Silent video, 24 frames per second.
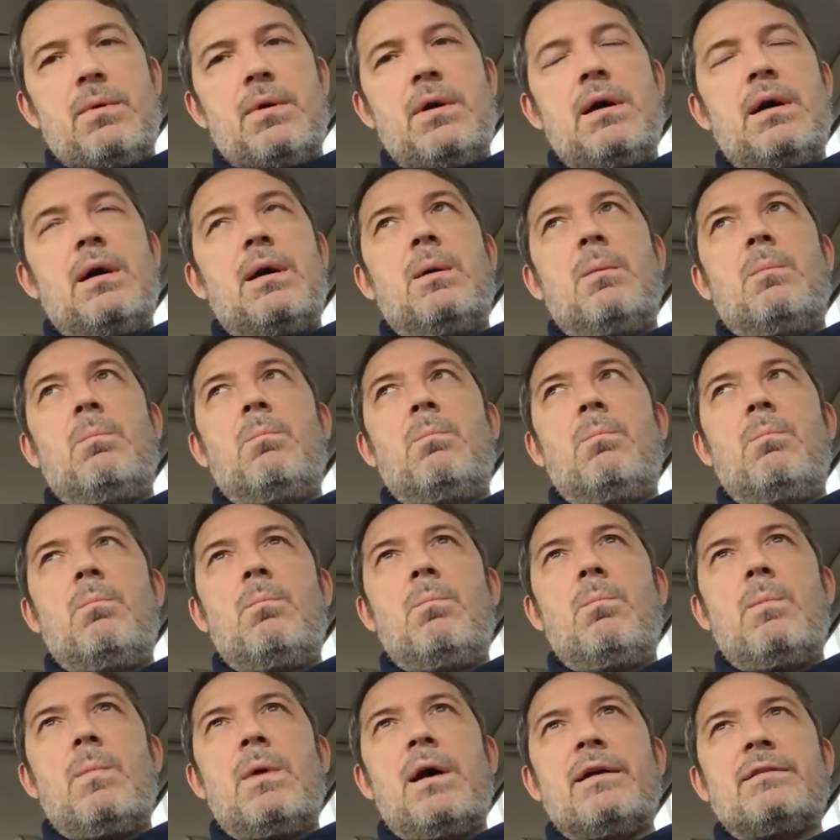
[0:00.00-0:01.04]
Um,
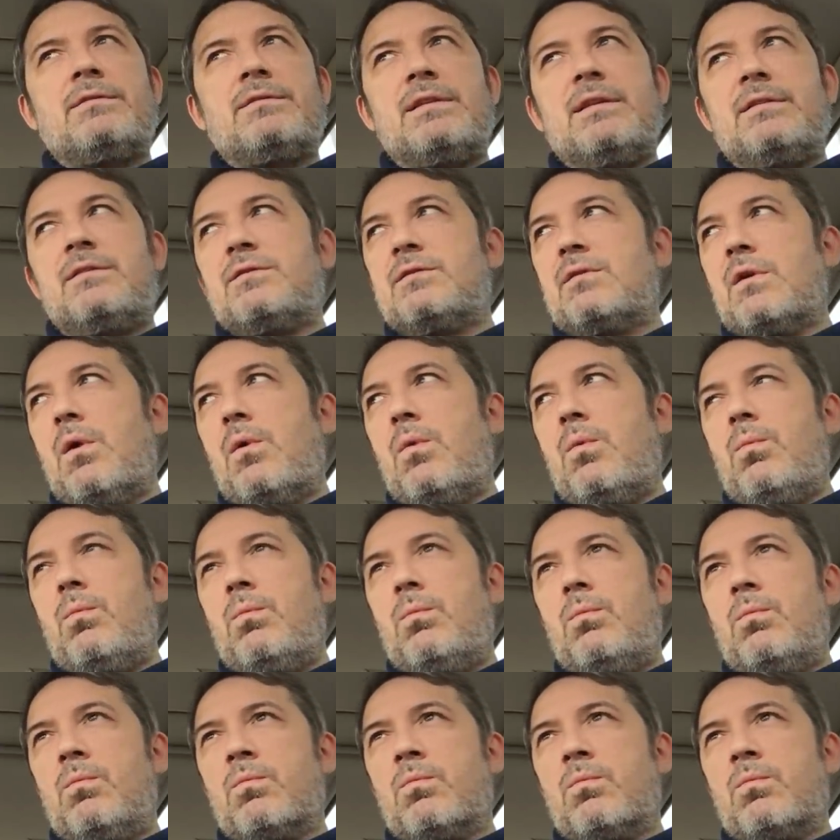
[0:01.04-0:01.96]
I said, so